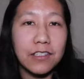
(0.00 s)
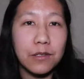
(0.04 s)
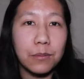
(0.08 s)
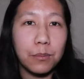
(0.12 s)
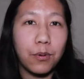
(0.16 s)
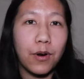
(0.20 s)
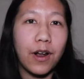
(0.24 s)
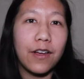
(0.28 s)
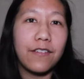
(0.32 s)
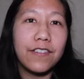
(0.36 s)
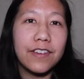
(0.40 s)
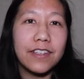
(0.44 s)
a
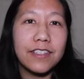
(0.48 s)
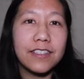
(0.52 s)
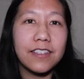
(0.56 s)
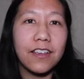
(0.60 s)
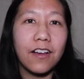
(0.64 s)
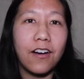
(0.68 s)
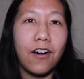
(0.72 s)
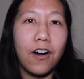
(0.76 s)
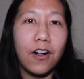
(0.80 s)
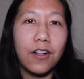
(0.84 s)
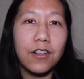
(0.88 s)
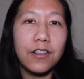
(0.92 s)
preface,
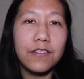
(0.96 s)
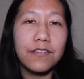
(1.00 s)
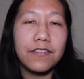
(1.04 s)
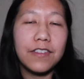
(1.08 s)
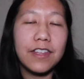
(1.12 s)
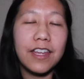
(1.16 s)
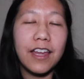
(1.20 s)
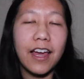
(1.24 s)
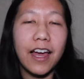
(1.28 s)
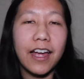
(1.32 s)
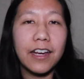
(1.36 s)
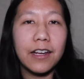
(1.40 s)
all of
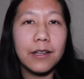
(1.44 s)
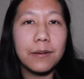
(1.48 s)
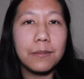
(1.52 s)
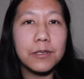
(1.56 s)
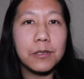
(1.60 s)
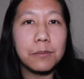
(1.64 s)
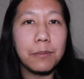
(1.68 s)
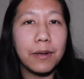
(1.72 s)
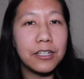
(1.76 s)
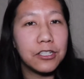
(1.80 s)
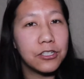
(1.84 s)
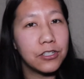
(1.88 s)
the
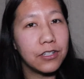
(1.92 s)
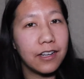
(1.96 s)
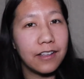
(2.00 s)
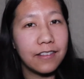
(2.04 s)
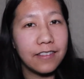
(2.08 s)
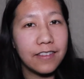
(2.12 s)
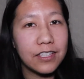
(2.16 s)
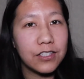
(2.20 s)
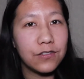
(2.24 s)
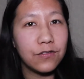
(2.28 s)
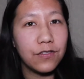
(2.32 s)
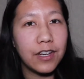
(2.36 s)
items mentioned in
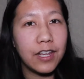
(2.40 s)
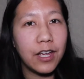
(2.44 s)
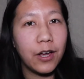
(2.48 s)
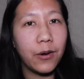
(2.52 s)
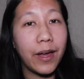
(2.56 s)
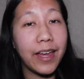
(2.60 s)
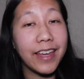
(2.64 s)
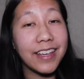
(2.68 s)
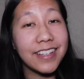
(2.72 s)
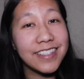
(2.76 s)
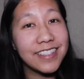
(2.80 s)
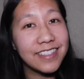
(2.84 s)
this video
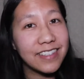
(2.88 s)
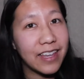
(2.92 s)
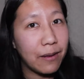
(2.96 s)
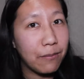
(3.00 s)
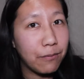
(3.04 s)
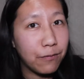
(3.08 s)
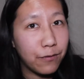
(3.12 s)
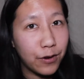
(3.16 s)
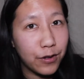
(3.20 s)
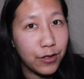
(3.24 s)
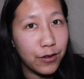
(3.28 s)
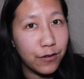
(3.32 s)

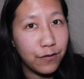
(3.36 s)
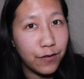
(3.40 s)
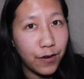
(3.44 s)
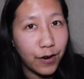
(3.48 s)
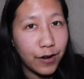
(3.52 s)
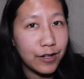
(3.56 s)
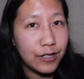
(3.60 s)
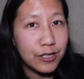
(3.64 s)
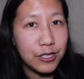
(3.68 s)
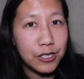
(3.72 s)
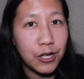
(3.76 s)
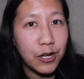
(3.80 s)
except for the
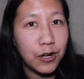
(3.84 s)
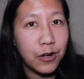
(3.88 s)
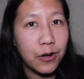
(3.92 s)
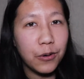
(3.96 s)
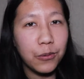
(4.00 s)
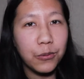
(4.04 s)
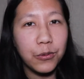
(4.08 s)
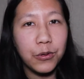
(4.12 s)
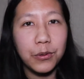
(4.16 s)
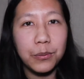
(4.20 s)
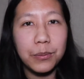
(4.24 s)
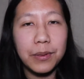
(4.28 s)
furniture
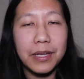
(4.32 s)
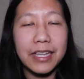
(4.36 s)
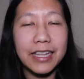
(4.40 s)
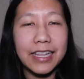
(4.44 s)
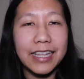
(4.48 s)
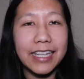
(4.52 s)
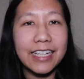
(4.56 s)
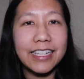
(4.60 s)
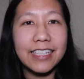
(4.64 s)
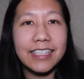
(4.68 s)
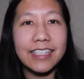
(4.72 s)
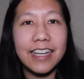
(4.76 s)
will be
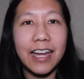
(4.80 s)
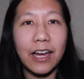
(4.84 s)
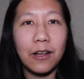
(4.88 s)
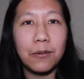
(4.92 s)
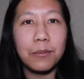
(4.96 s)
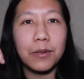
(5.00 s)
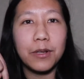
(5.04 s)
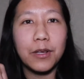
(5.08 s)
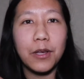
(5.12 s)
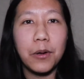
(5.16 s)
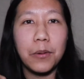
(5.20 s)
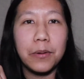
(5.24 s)
linked down
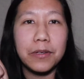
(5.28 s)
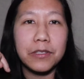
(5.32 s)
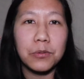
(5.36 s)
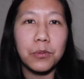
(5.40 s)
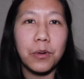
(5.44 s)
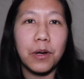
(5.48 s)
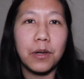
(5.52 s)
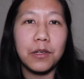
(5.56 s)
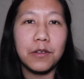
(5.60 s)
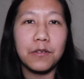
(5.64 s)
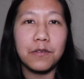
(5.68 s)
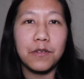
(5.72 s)
below as
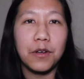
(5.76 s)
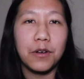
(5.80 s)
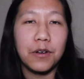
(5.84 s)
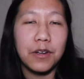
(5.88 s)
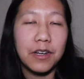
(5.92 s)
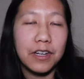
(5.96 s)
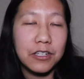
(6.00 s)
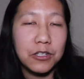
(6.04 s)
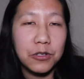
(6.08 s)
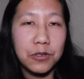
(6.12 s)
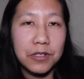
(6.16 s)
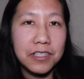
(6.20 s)
well if you're
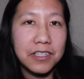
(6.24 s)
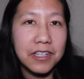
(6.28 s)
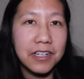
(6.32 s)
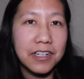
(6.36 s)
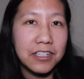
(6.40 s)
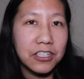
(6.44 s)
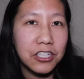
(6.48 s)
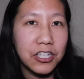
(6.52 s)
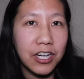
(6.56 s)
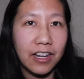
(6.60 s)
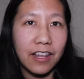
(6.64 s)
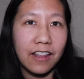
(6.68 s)
interested
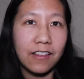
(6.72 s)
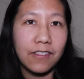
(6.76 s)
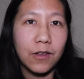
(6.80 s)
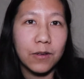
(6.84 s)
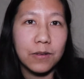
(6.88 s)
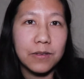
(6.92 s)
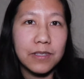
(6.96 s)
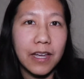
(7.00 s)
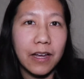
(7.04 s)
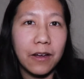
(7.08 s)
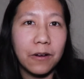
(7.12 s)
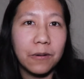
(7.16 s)
in checking
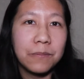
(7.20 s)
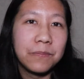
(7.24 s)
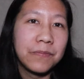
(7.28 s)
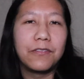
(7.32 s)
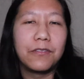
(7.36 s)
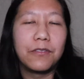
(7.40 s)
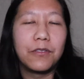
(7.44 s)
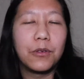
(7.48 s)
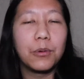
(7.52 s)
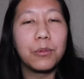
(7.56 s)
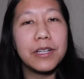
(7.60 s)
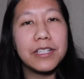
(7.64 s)
those out.
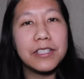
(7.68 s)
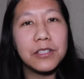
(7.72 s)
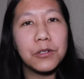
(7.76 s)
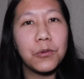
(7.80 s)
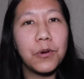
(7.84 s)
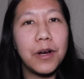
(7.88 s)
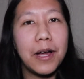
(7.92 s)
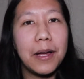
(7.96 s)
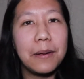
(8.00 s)
The reason why